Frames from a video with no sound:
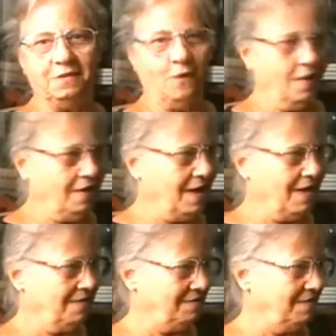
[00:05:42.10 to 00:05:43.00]
Donald
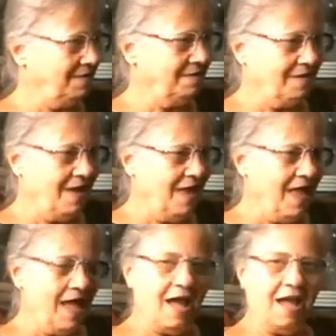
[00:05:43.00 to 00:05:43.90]
Anderson.
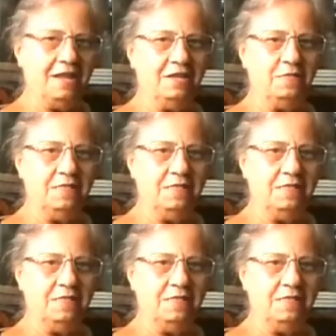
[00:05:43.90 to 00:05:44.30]
And